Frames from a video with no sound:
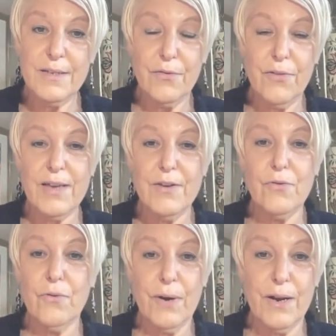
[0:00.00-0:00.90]
So thank
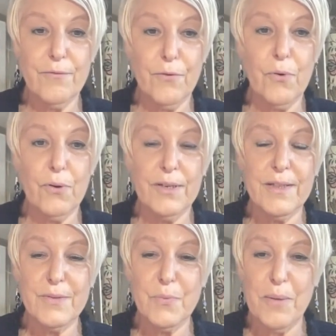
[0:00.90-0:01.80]
you, Grid, for
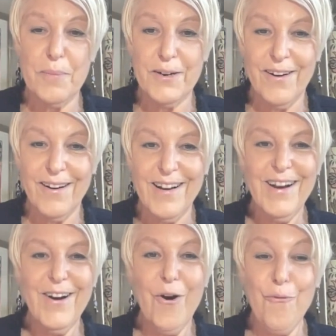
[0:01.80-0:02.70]
holding this webinar.
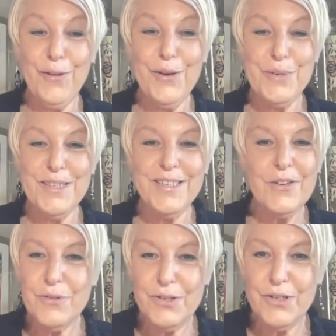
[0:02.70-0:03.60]
Hopefully we'll see
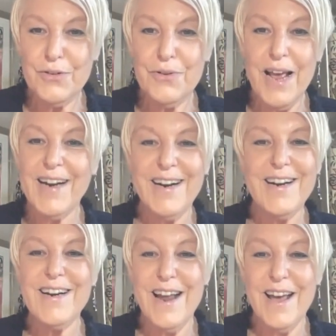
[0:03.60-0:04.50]
you soon at
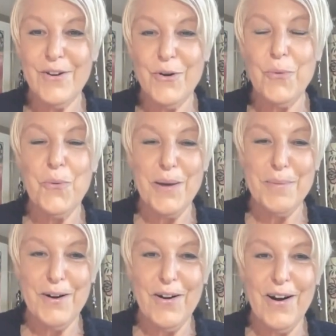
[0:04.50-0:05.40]
another
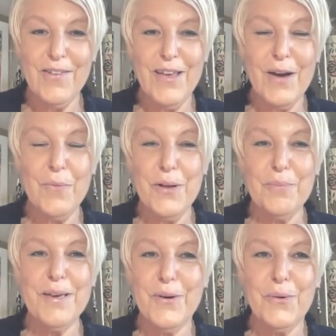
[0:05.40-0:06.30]
webinar that we'll
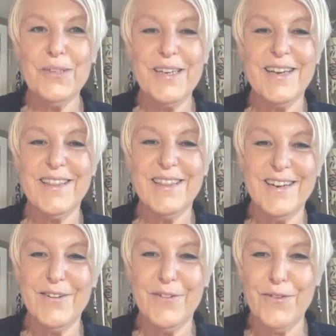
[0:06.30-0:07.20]
be holding in the
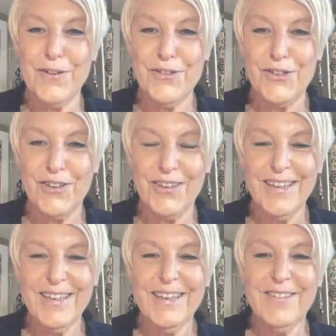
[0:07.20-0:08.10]
near future.
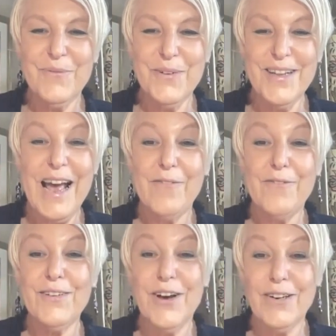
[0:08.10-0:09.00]
We'll
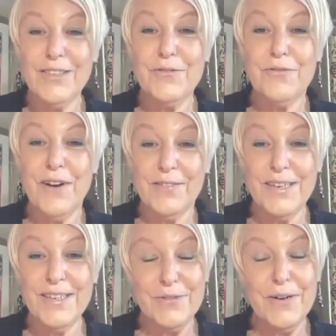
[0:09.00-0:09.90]
talk to you
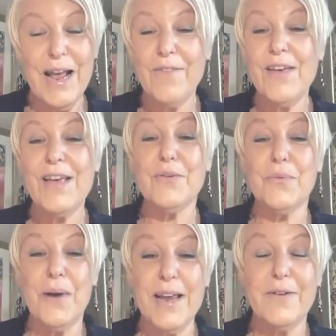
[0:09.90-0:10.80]
very soon. Have a
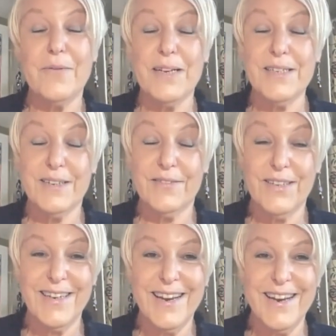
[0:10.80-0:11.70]
great rest of
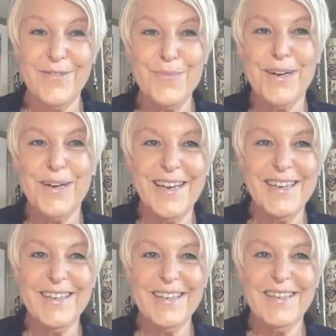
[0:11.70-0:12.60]
the day, everybody.